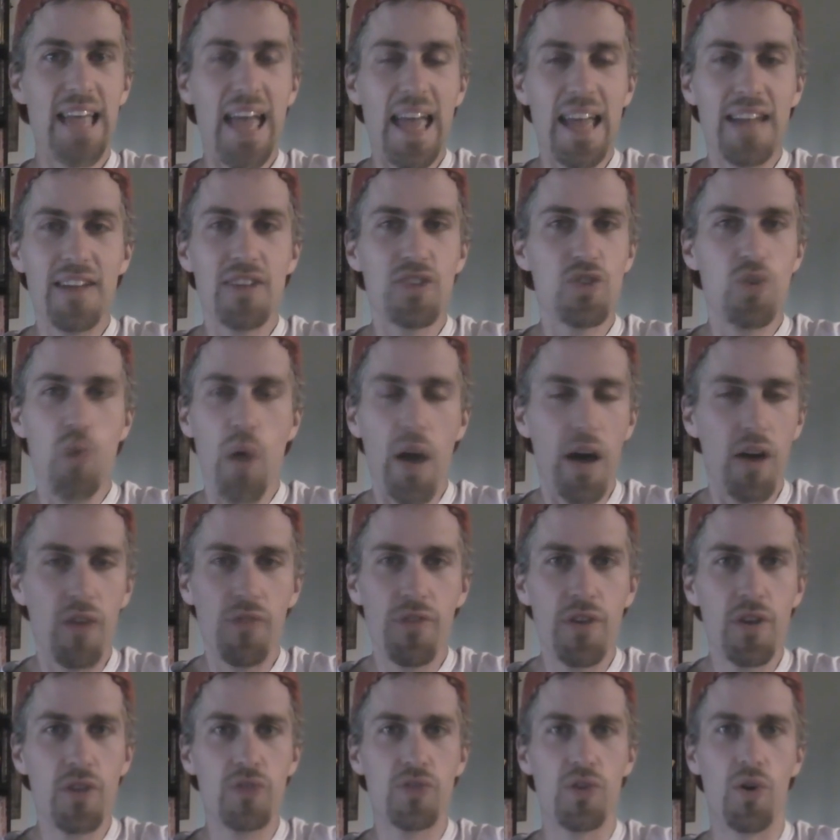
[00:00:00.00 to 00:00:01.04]
10 to
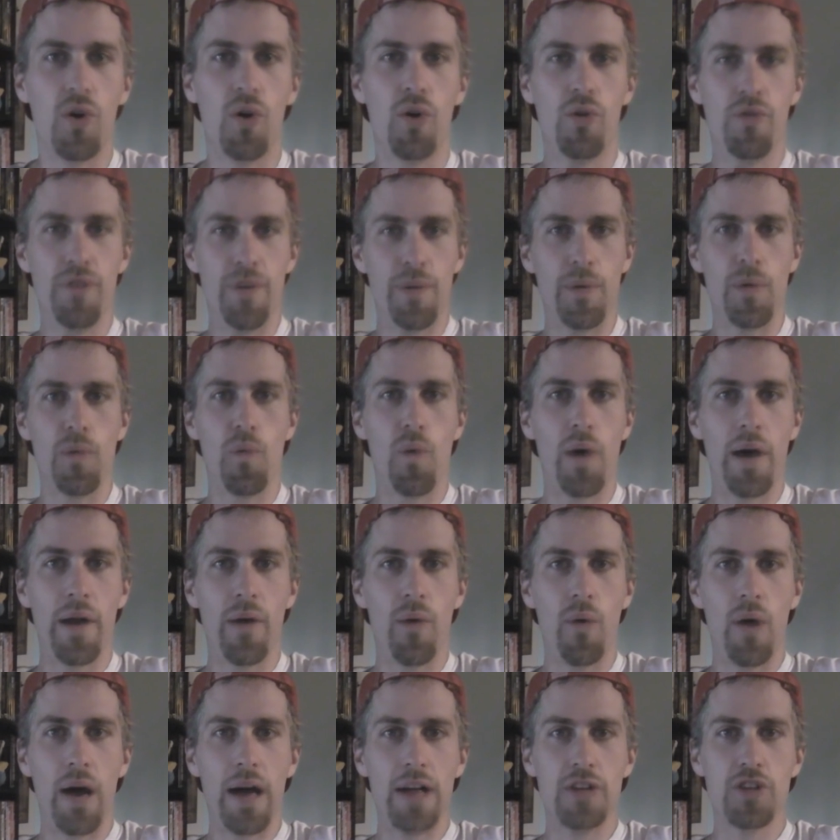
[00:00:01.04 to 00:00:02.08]
12 years old that would want
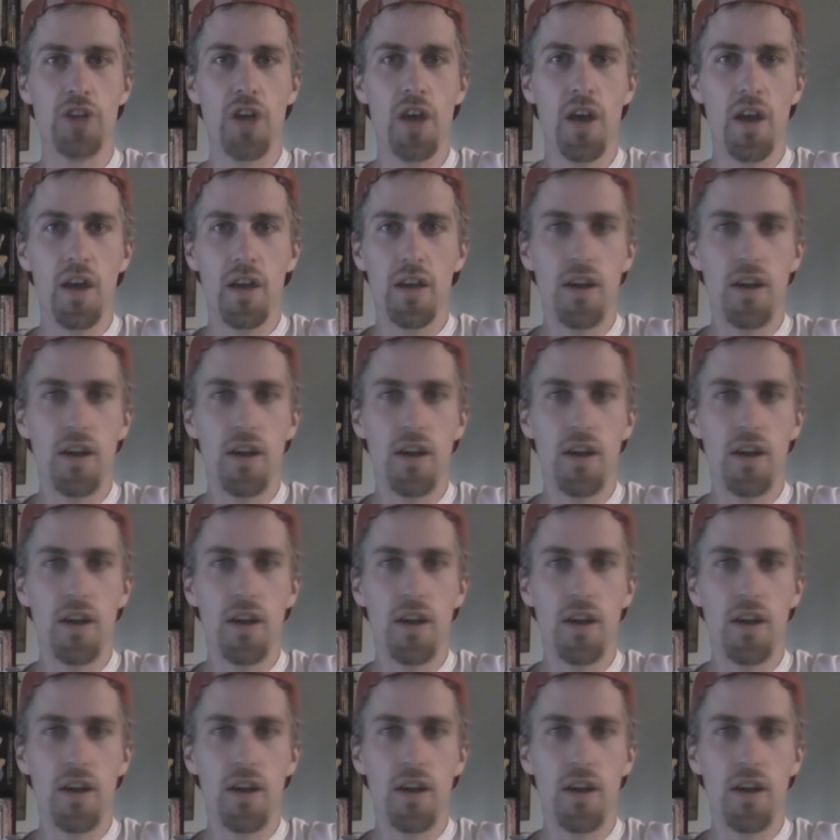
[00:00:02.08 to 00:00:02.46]
to watch,